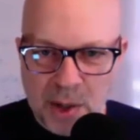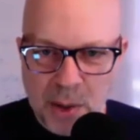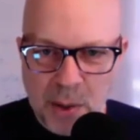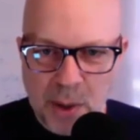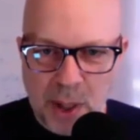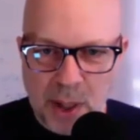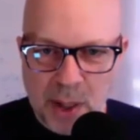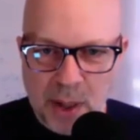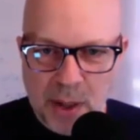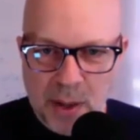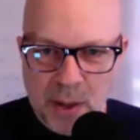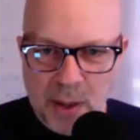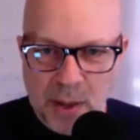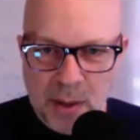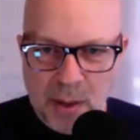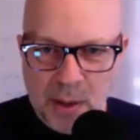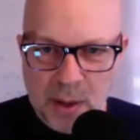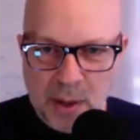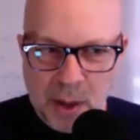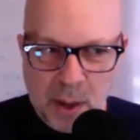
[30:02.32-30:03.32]
do it,
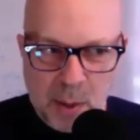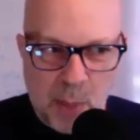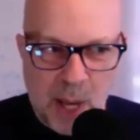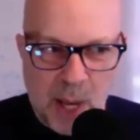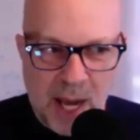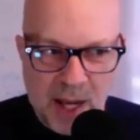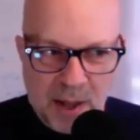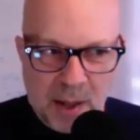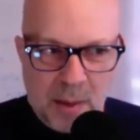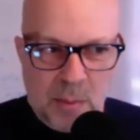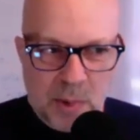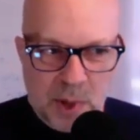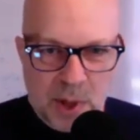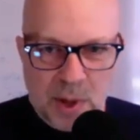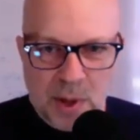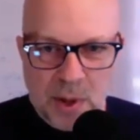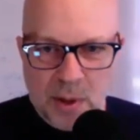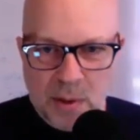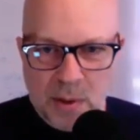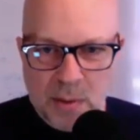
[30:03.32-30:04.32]
pay them
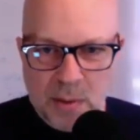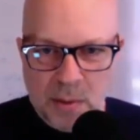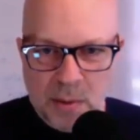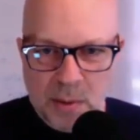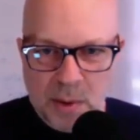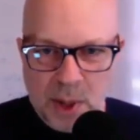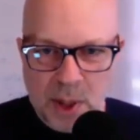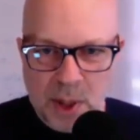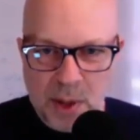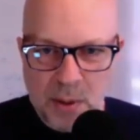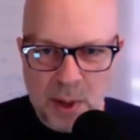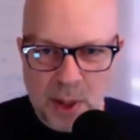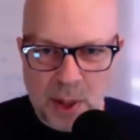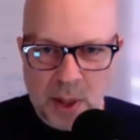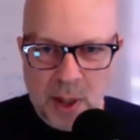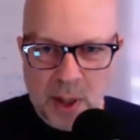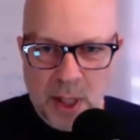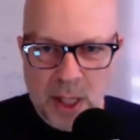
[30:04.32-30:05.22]
to do it.